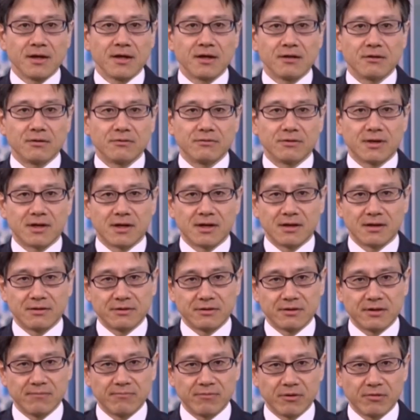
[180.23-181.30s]

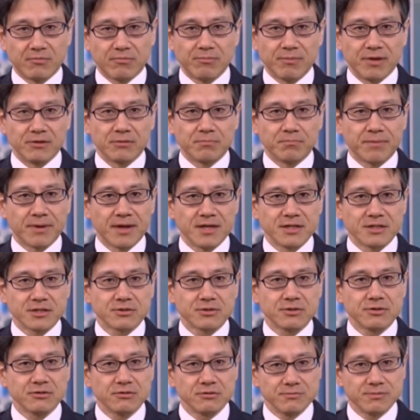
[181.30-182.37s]
the development pace
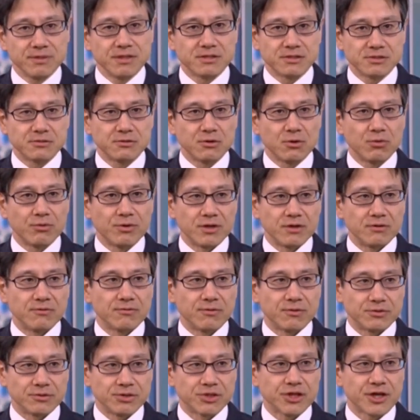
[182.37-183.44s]
could be slowing
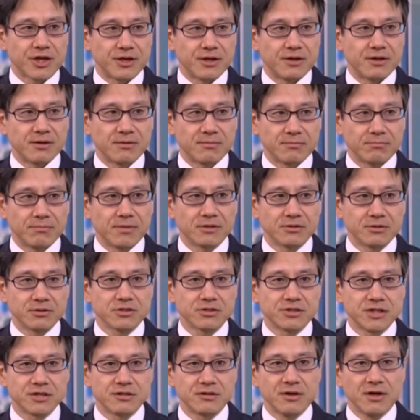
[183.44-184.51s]
for China, but
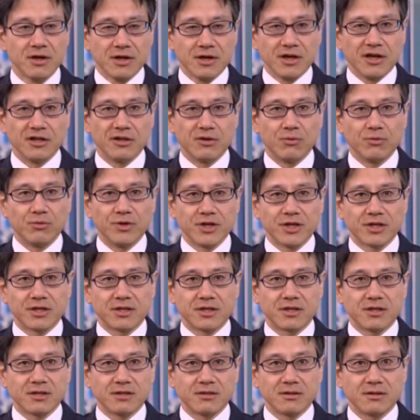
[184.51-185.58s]
still,
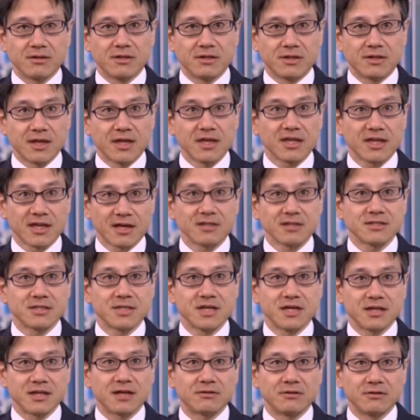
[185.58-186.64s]
they can
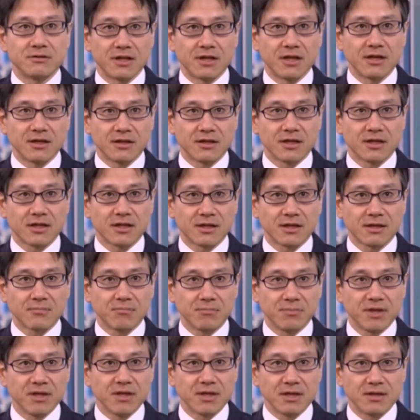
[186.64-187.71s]
say that
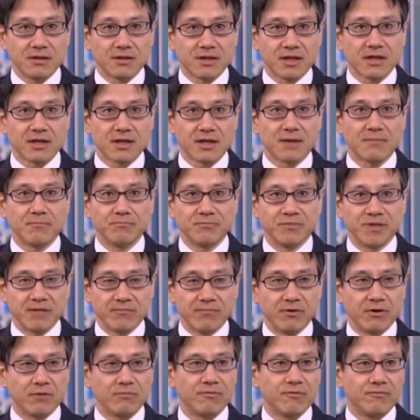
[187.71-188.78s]
they can
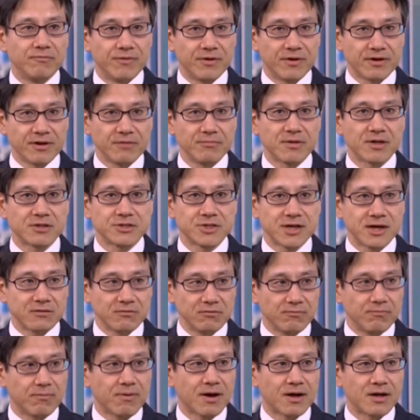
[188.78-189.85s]
develop very much
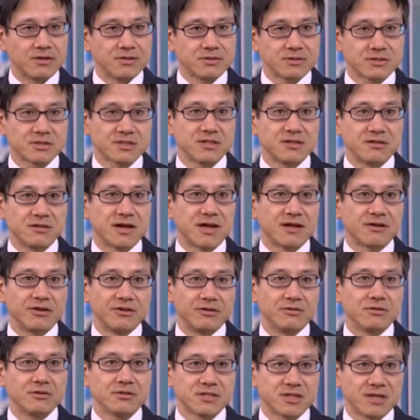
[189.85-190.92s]
advanced, like
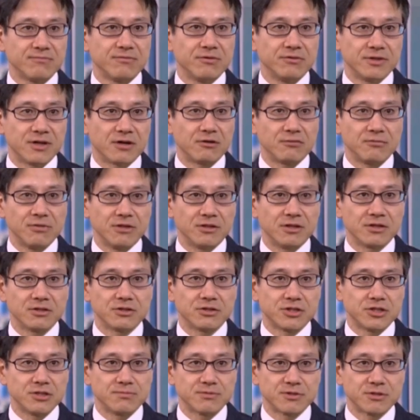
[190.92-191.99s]

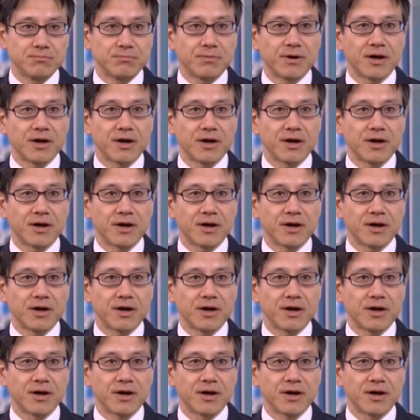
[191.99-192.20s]
7-nanometer chips